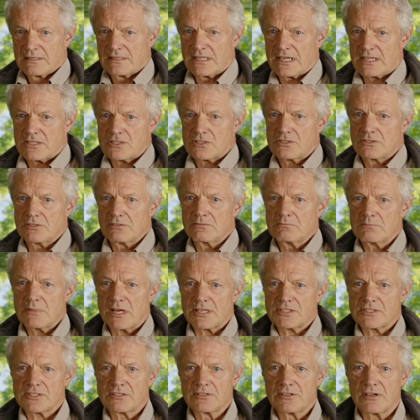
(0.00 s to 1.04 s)
There is too
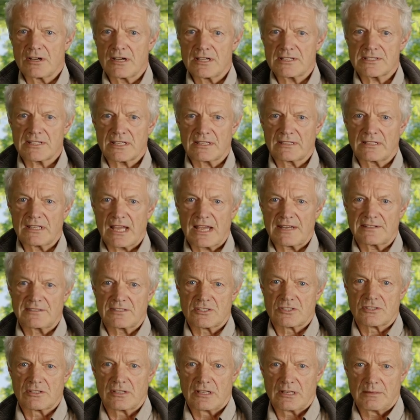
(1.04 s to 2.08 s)
much noise and light
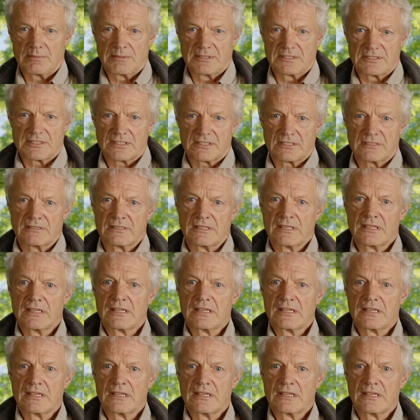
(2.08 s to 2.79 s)
disturbance.